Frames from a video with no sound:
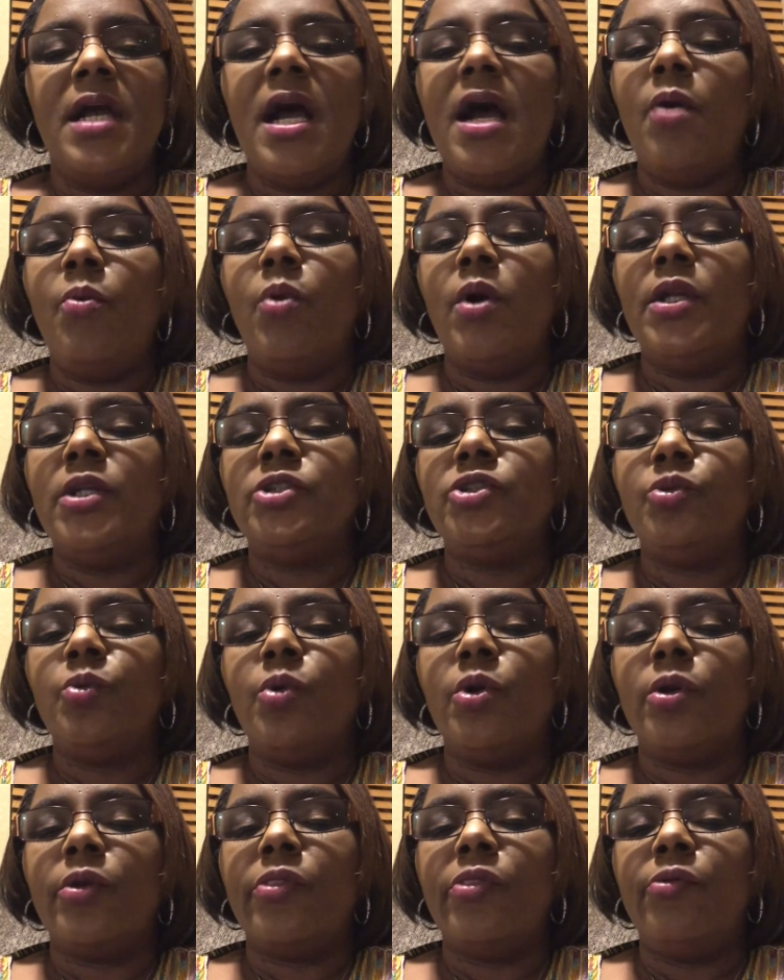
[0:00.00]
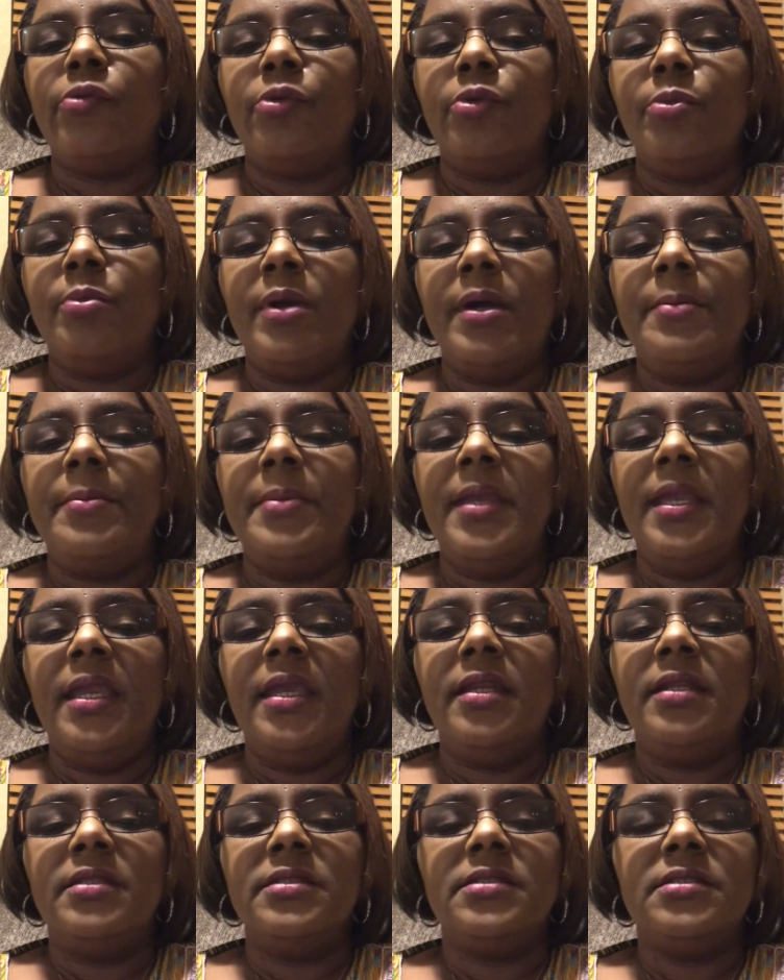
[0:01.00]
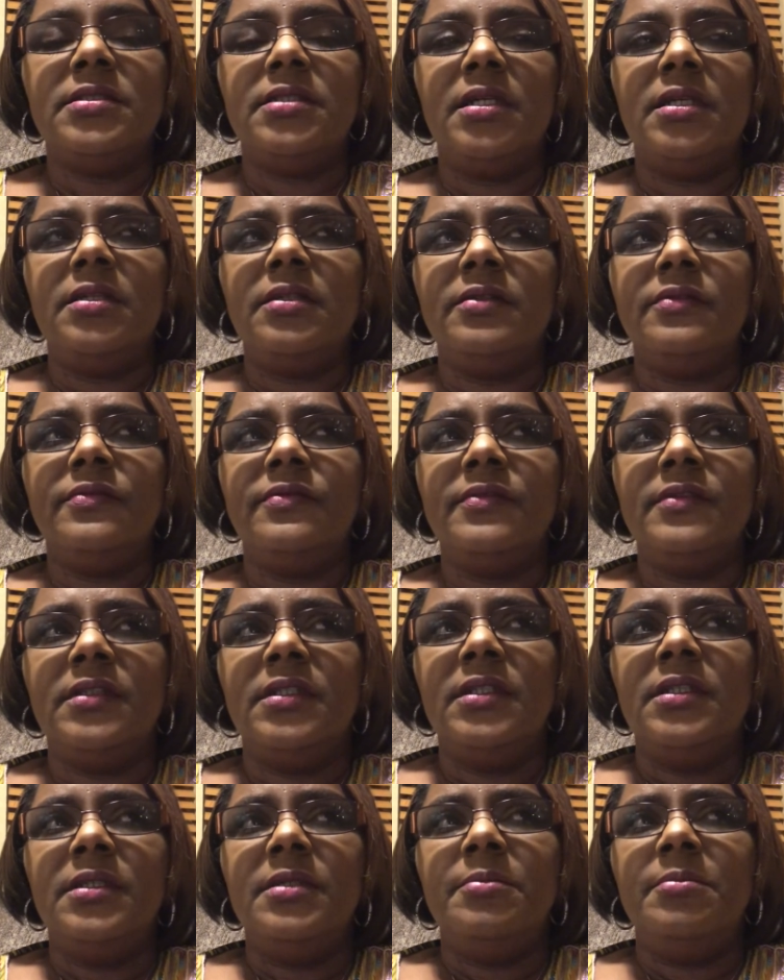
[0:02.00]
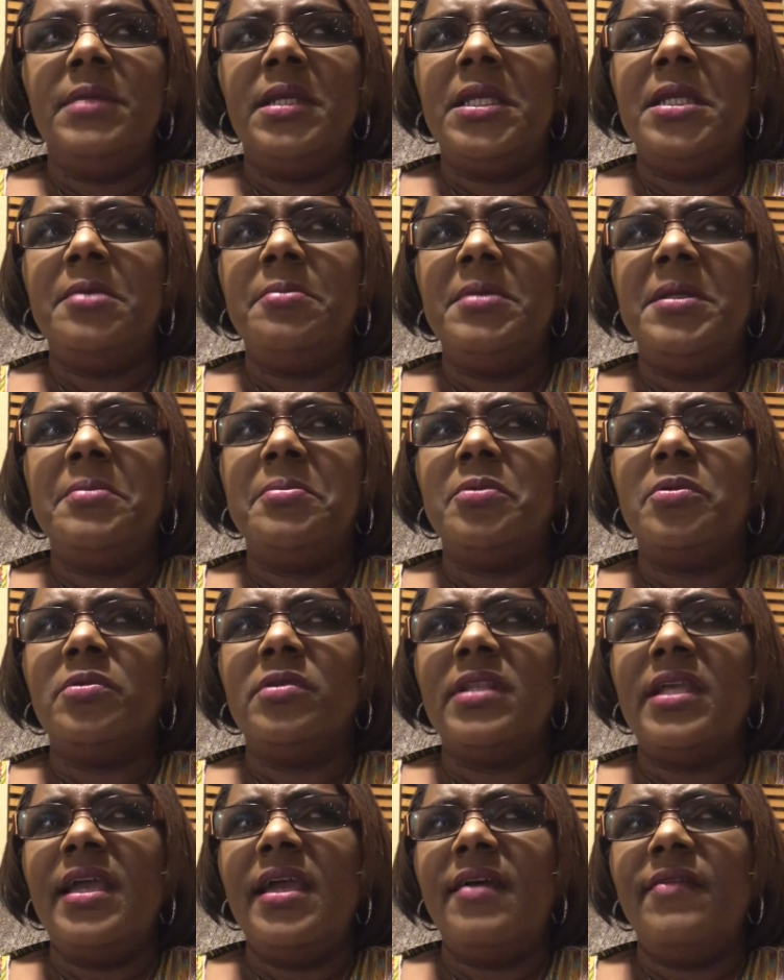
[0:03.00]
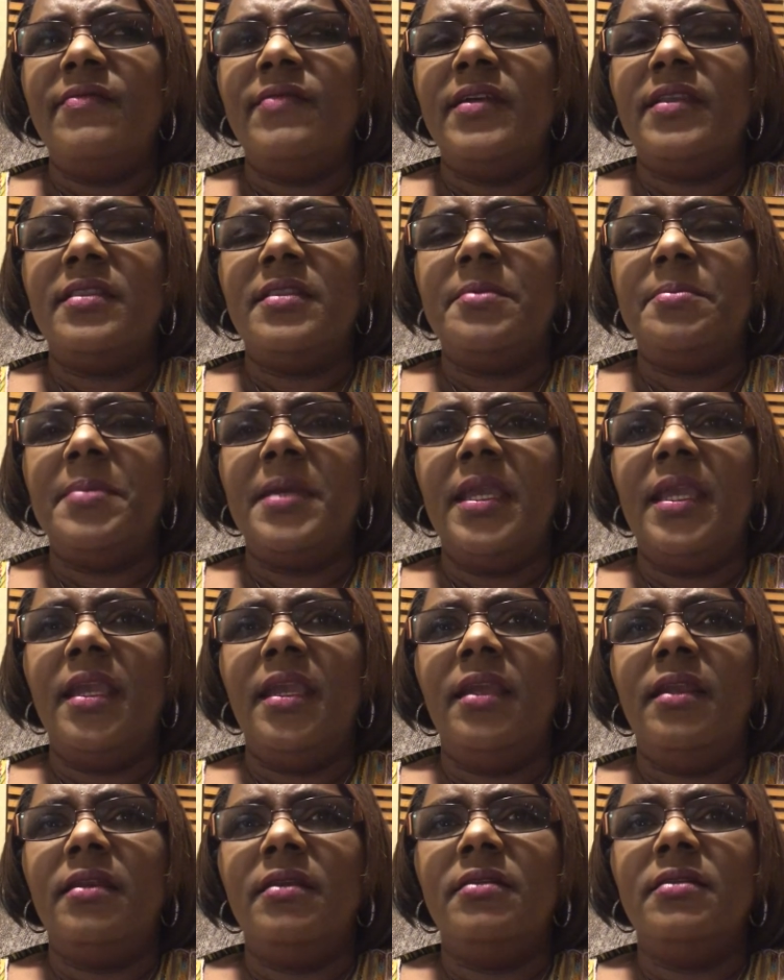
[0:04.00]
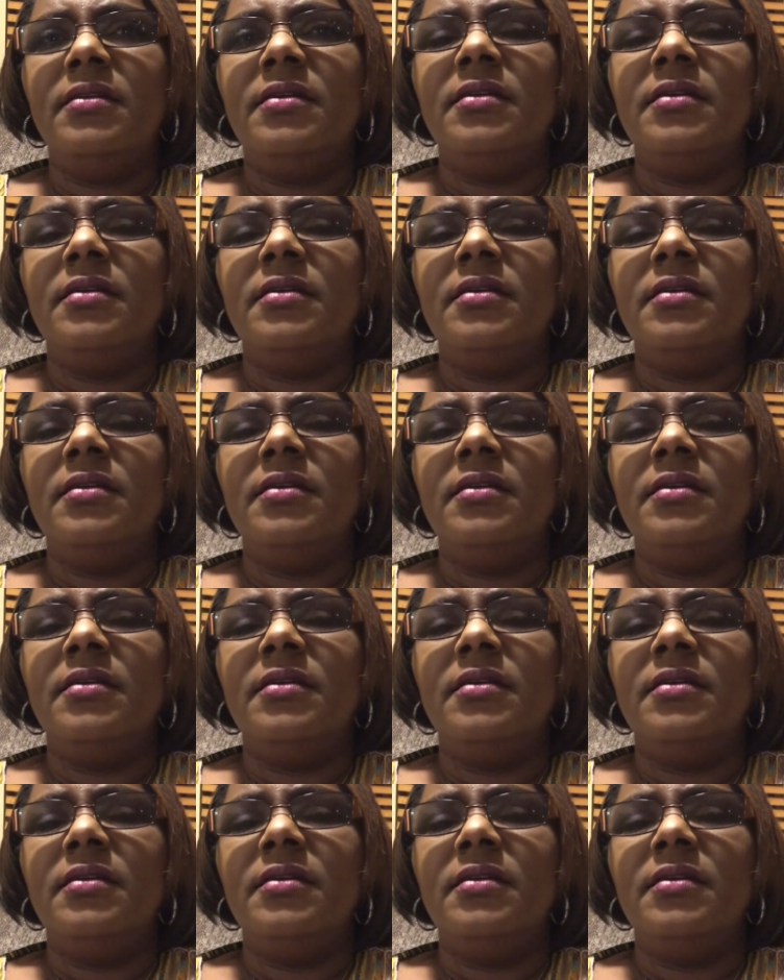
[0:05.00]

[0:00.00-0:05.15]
I wanted to work through my pain instead of making people laugh at the pain.